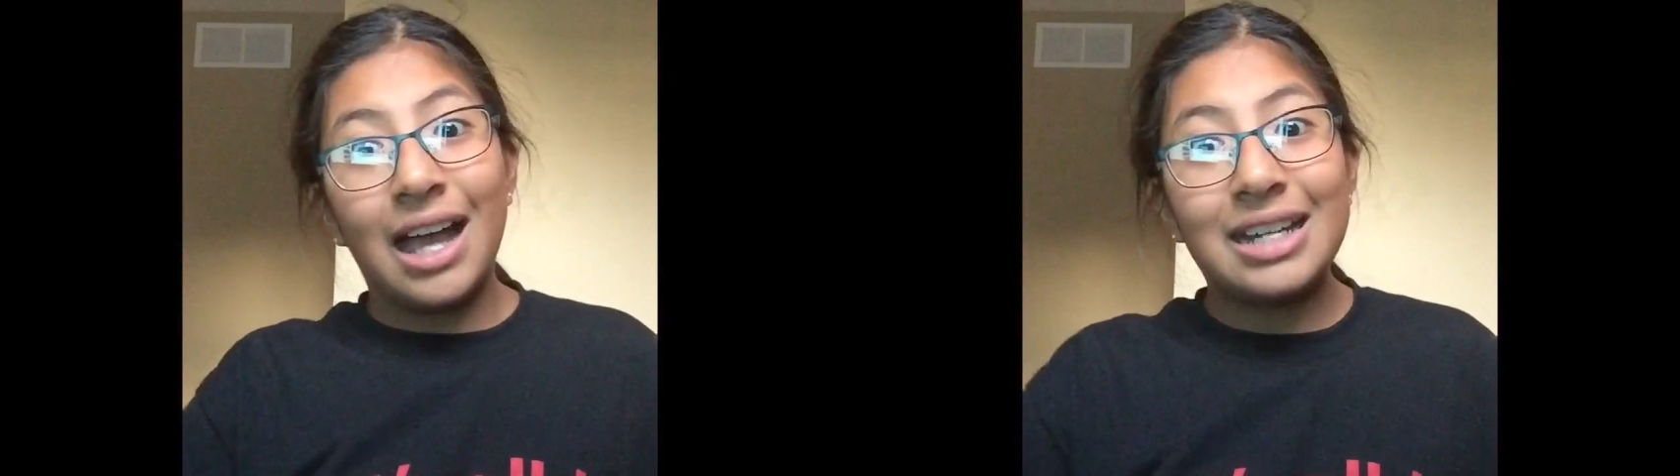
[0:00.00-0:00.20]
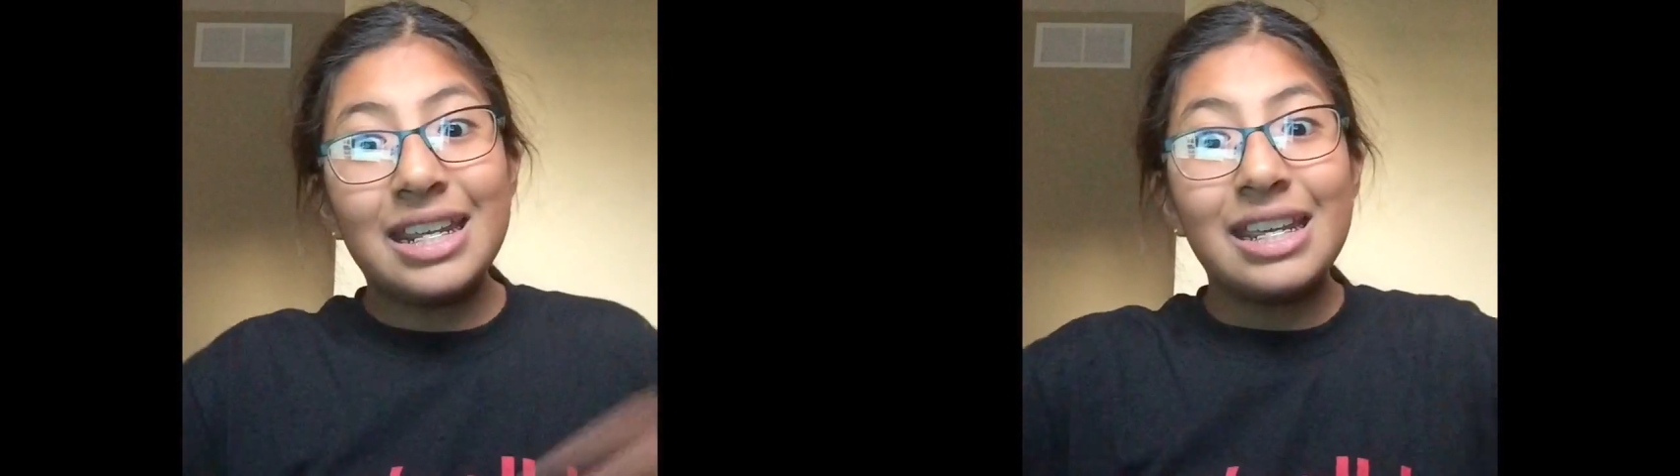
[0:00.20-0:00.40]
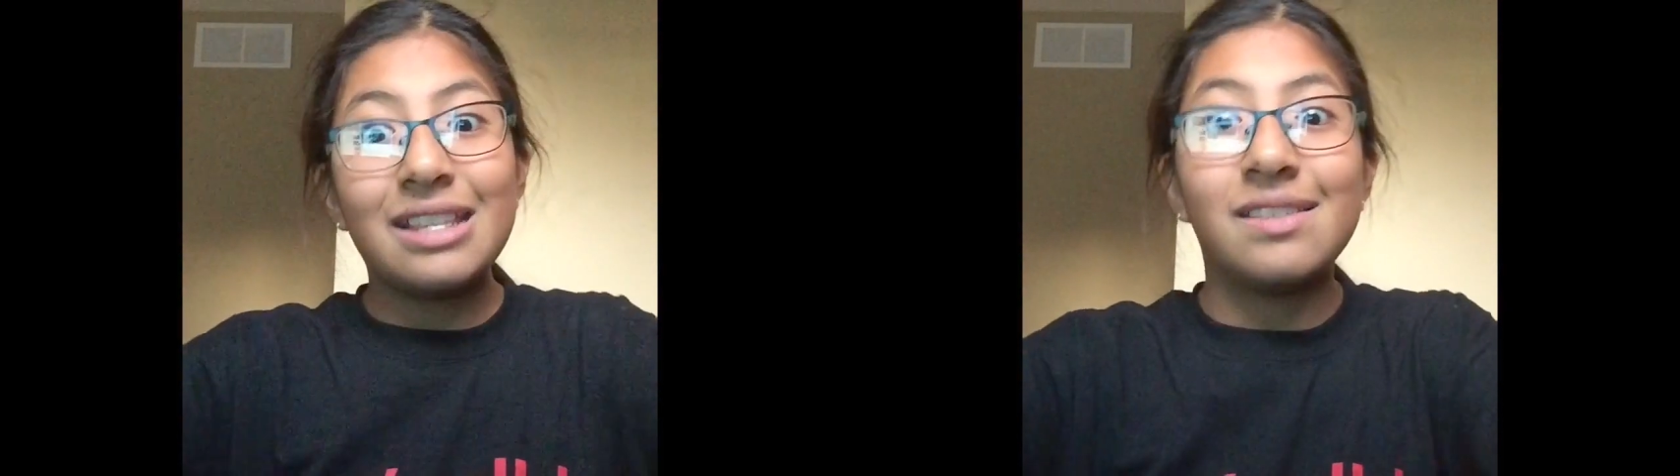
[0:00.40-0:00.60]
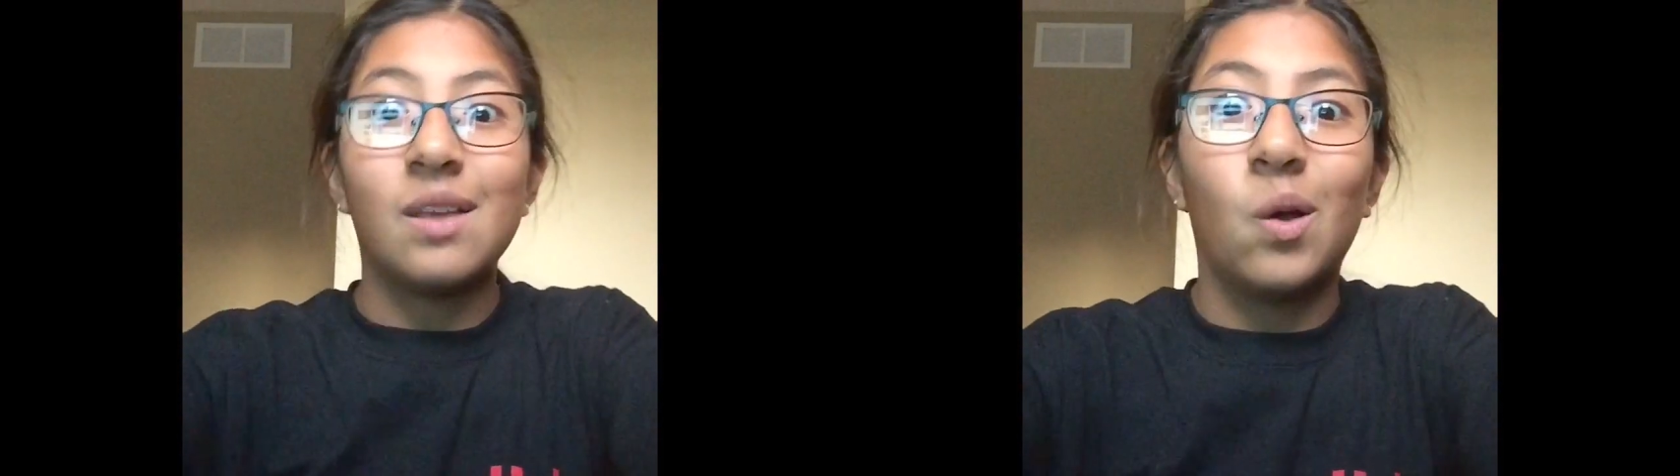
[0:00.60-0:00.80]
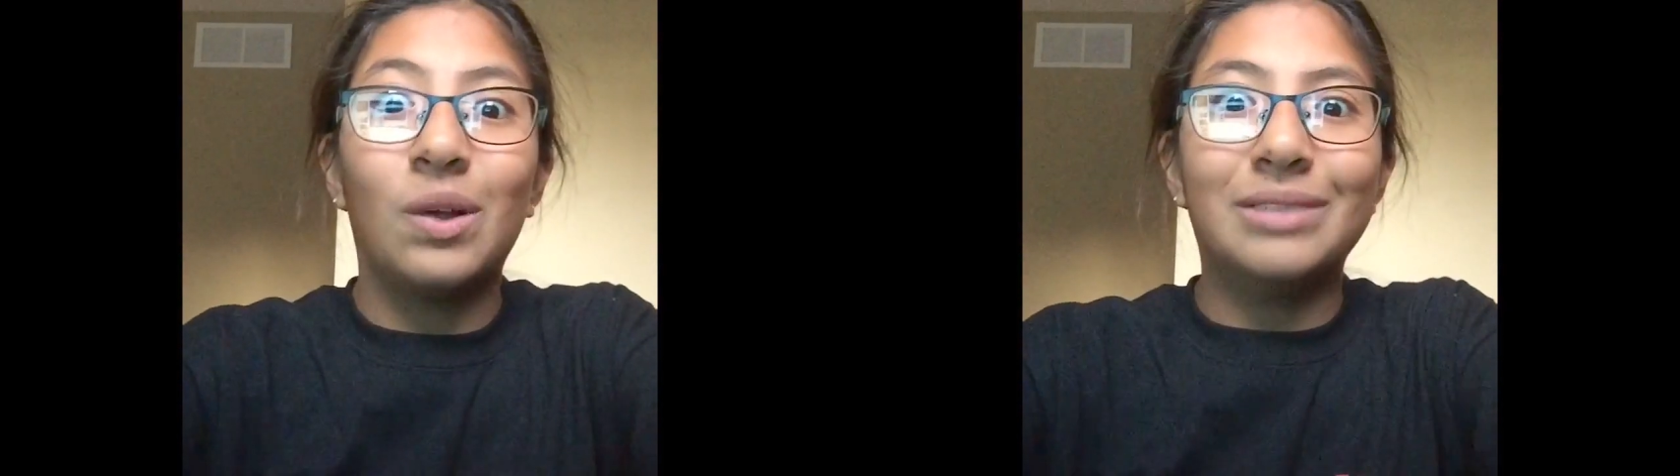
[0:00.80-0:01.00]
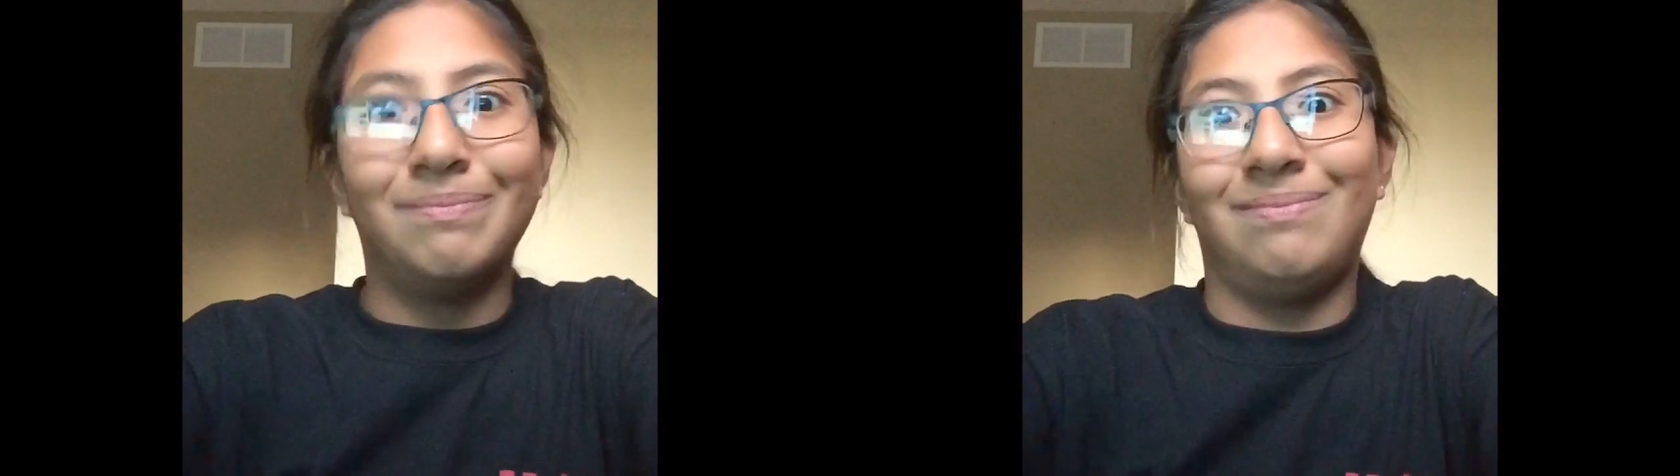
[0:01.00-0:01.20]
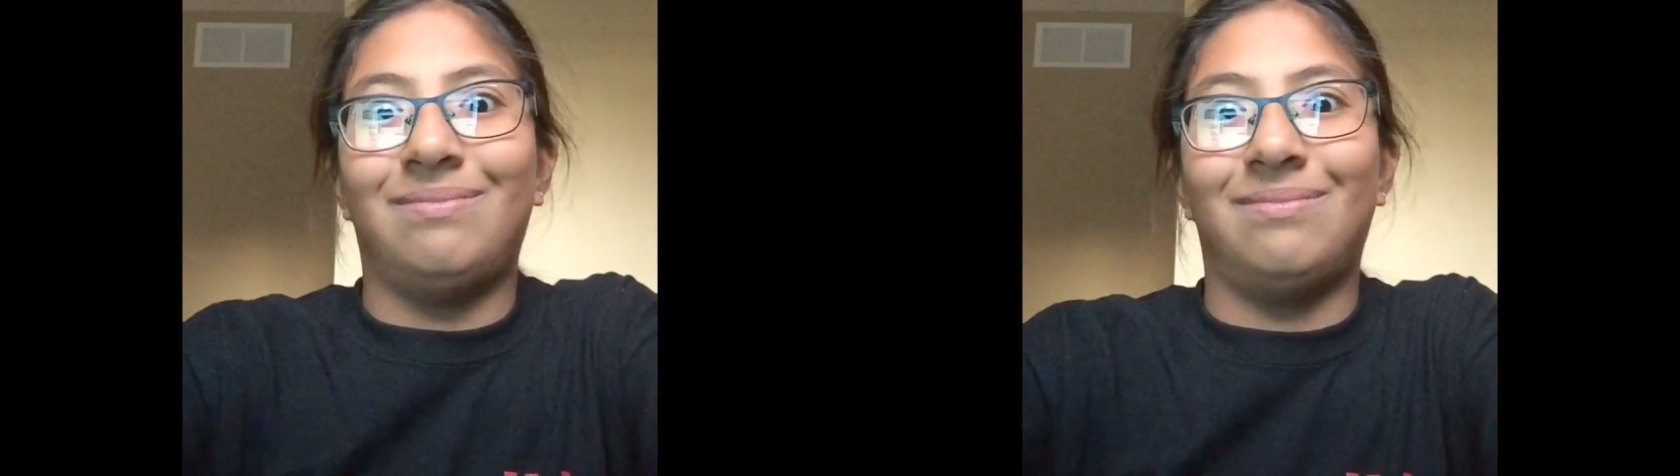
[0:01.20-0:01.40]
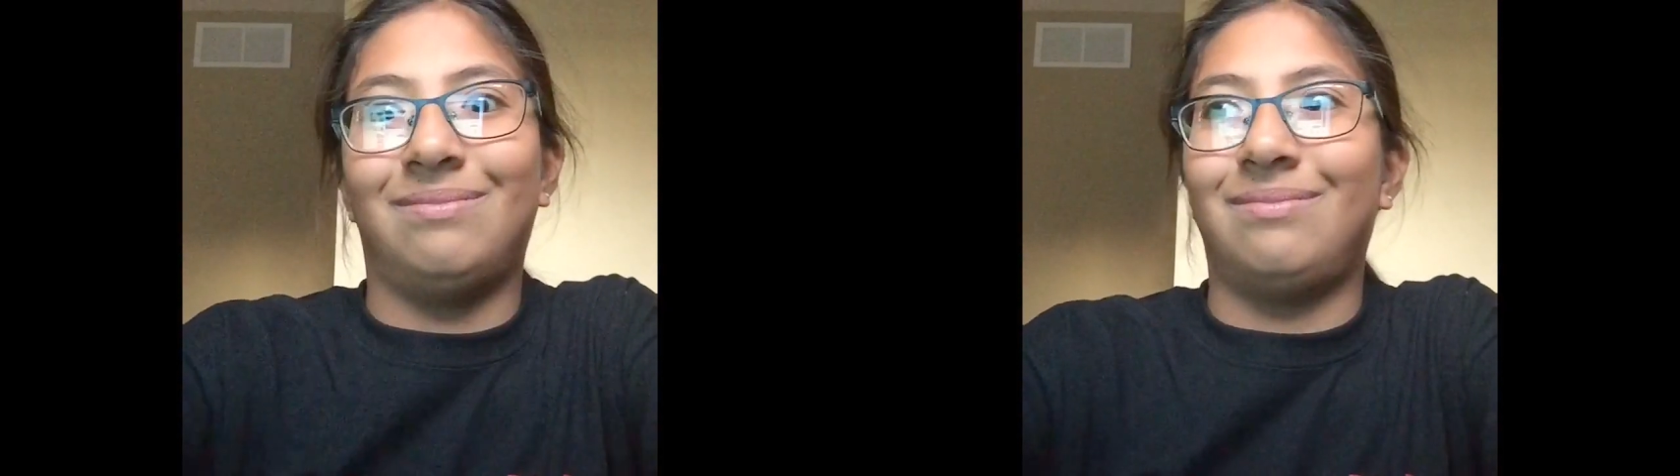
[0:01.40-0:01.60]
I did, so
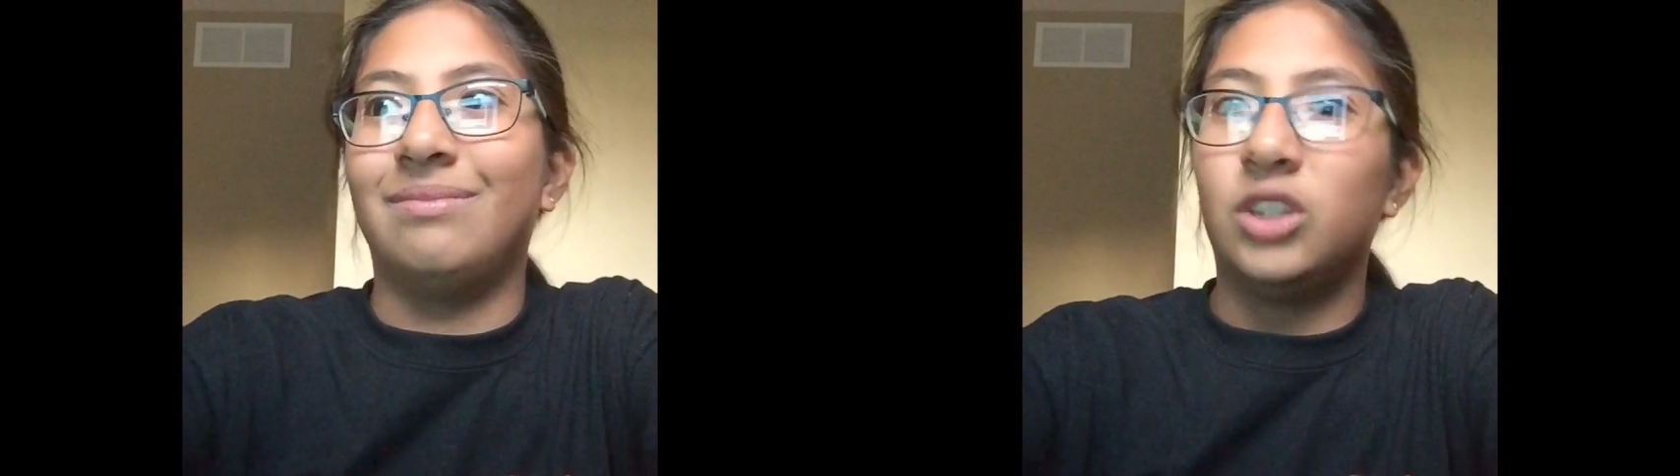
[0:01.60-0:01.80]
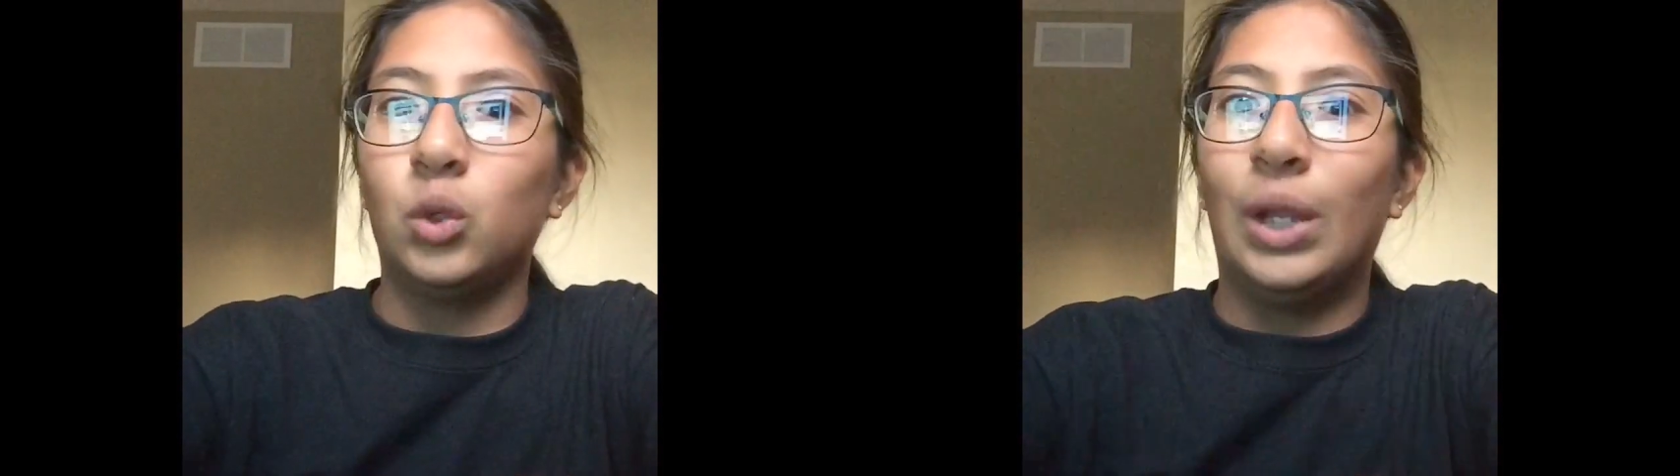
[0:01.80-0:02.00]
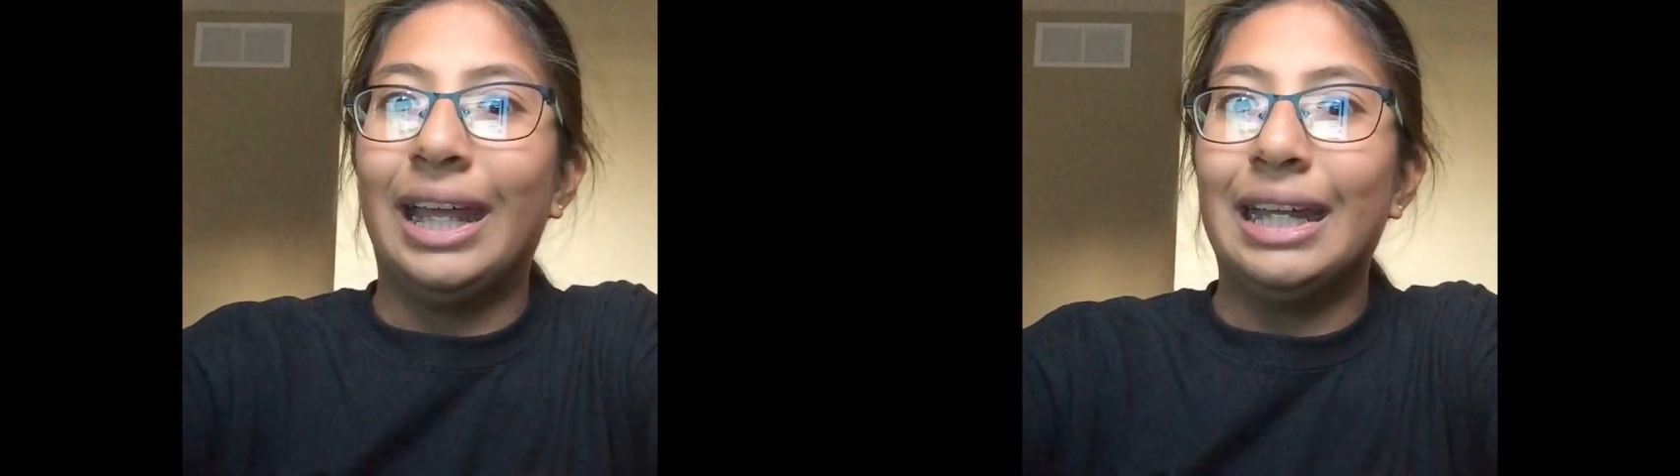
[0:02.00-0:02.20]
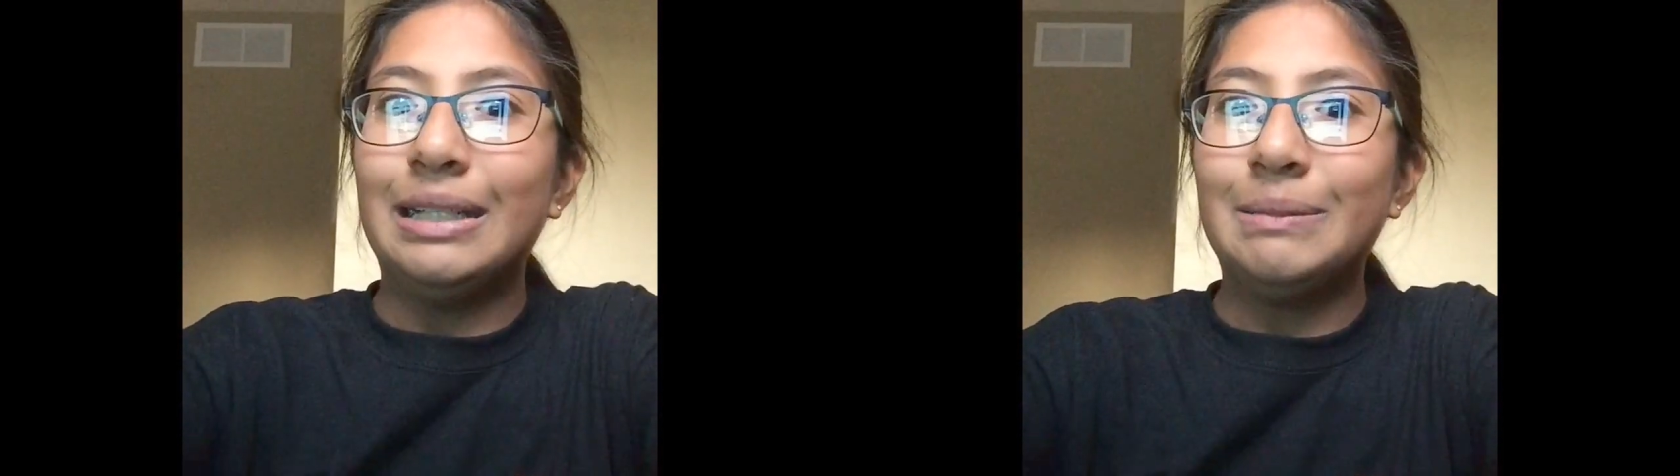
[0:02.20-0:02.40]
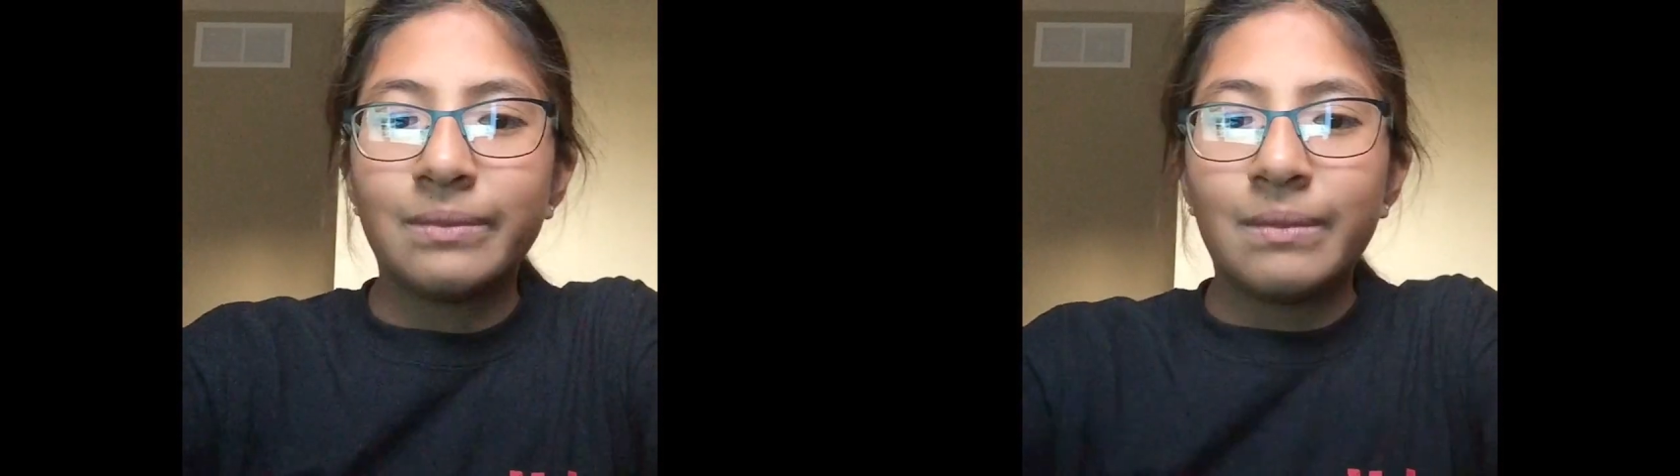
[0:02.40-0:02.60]
too late.